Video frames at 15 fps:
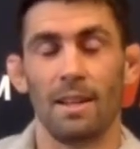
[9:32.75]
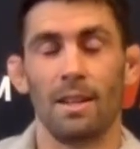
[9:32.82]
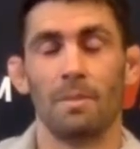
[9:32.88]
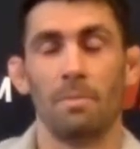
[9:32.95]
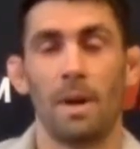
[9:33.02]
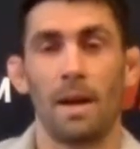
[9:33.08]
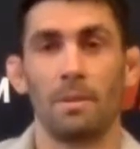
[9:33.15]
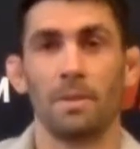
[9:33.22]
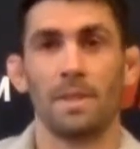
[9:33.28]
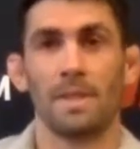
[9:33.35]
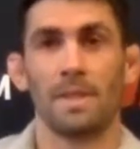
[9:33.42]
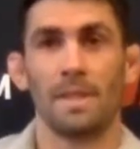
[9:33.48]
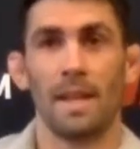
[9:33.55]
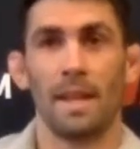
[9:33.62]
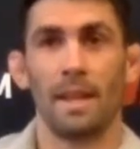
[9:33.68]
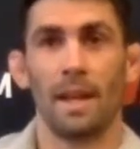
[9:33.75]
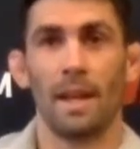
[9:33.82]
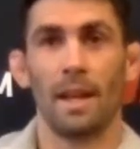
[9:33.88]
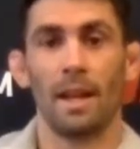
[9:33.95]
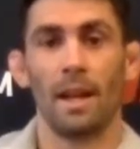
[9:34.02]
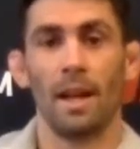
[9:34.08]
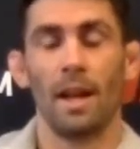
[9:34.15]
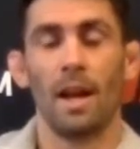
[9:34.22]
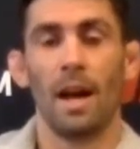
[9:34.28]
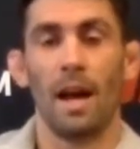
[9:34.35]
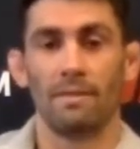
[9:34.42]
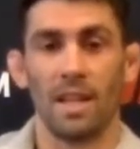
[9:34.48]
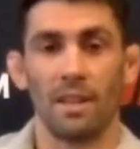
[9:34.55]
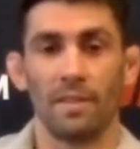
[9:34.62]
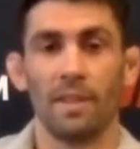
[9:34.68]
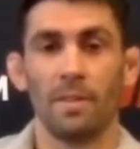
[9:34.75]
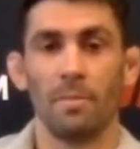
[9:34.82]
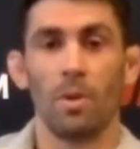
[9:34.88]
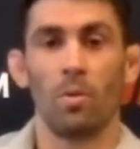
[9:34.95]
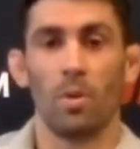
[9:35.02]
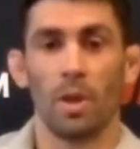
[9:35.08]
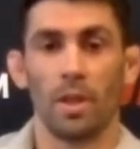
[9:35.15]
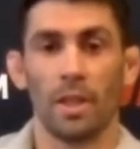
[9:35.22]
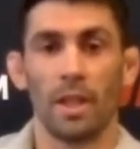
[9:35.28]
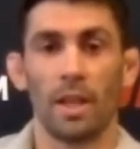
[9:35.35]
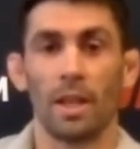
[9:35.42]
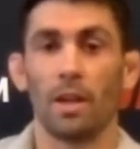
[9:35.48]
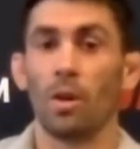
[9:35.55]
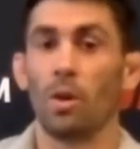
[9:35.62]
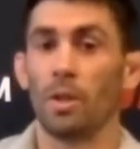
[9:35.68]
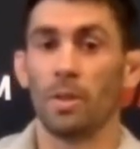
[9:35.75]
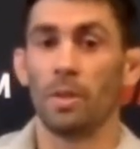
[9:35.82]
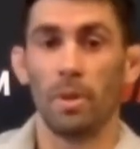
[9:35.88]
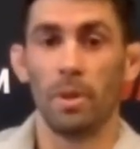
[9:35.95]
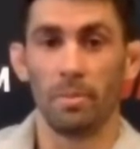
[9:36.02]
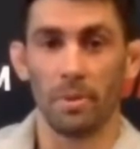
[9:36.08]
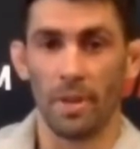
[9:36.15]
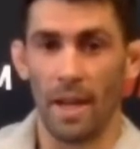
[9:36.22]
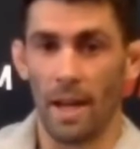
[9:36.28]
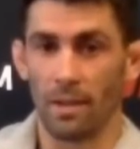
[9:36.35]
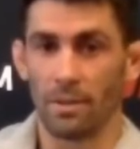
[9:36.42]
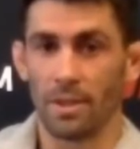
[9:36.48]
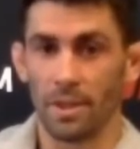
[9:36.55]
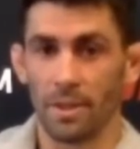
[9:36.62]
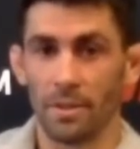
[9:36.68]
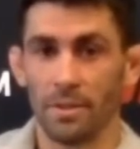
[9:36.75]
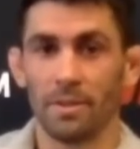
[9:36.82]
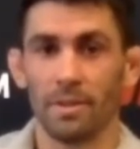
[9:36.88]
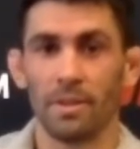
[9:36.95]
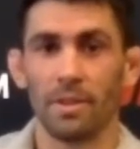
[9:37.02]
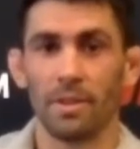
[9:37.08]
Um, I would say that I've definitely been working on holding people down too,